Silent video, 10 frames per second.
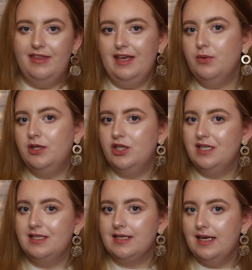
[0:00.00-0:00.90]
I think we should
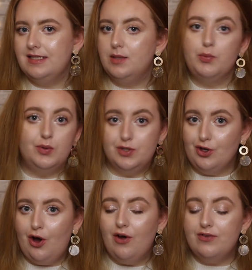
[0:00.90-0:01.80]
discuss the pros
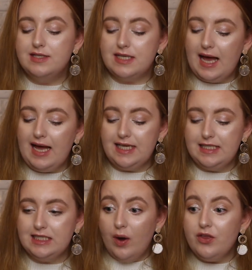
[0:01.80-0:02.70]
and cons
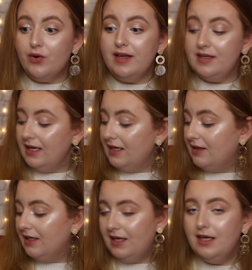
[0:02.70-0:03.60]
and whether I
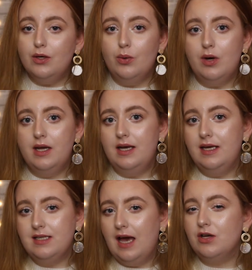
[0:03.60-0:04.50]
think the Kiko one
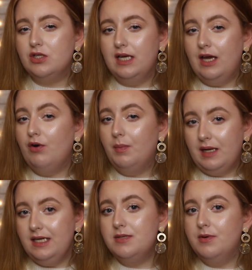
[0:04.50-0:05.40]
is actually a
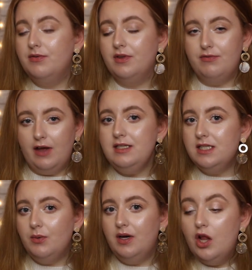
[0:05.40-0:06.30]
replacement for the
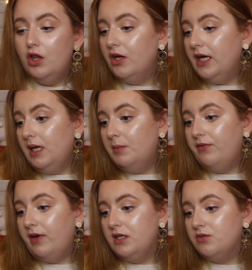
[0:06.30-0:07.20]
Fenty one. Looking at my
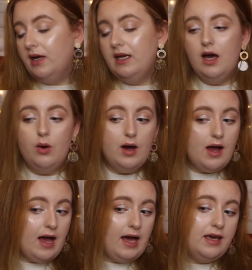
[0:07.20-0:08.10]
face right now,
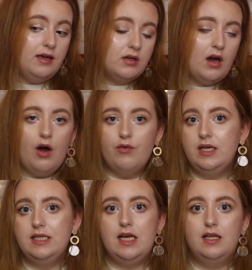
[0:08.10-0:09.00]
I can't
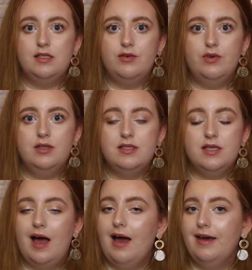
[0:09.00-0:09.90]
really tell the difference.
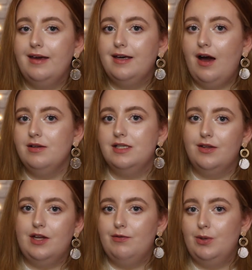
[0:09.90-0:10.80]
I can't
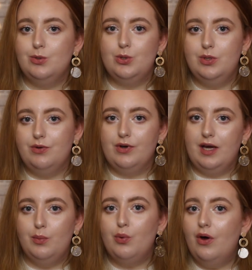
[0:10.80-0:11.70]
tell that I've used two different
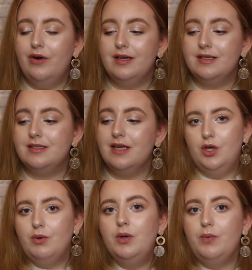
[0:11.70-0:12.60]
kind of products.
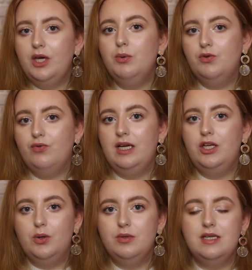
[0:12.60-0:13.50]
The only way you would really
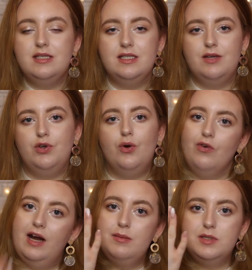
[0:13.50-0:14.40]
notice is if you're
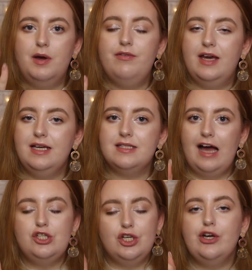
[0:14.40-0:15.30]
right up to my face
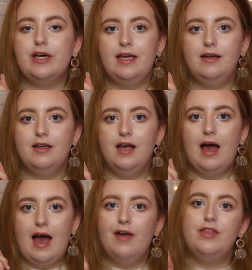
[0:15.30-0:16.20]
and you're looking
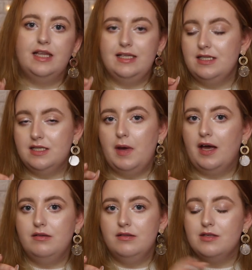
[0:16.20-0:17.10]
at the glitter
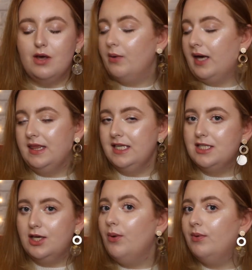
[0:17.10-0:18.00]
speckles okay that's
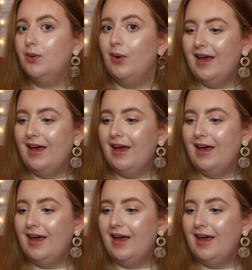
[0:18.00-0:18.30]
the only